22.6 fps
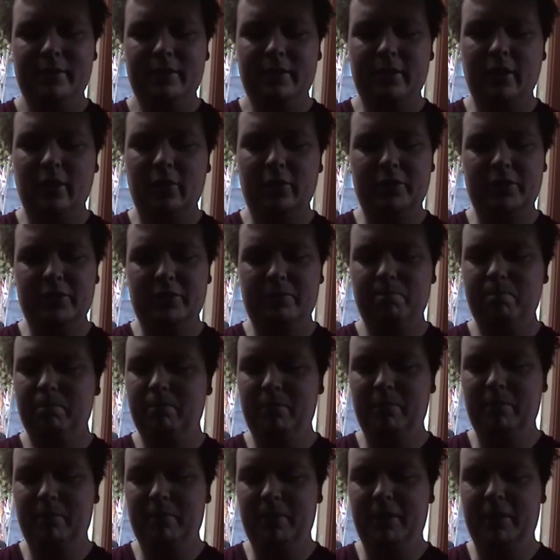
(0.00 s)
You know, just,
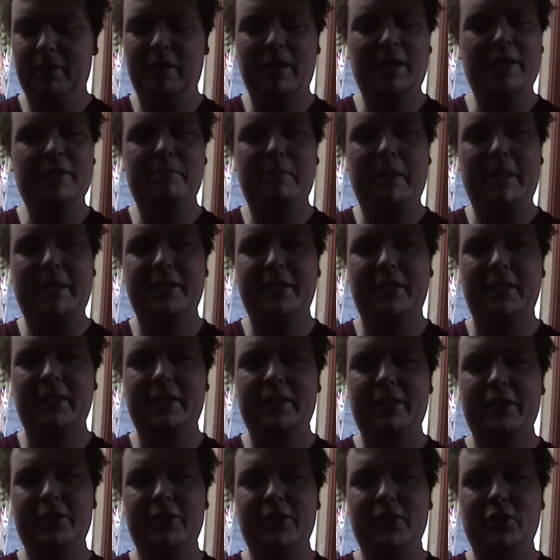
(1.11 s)
it basically
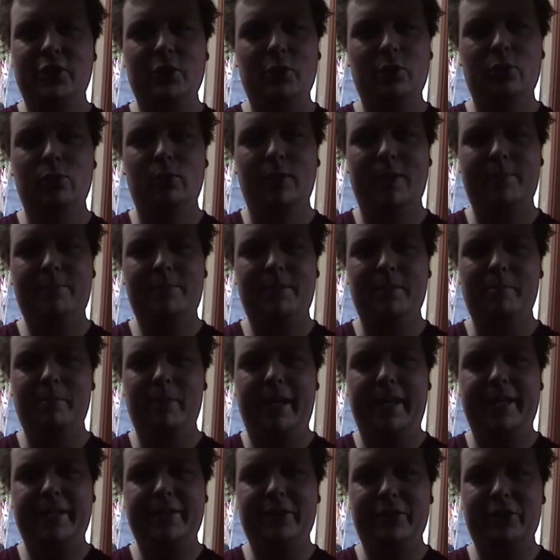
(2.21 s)
just a dude wrapped in
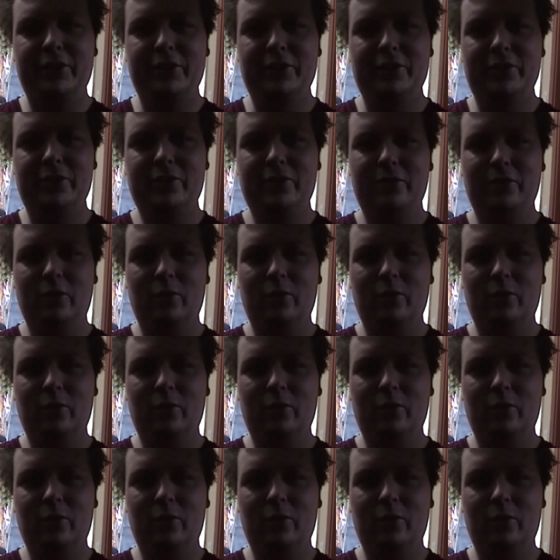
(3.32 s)
bandages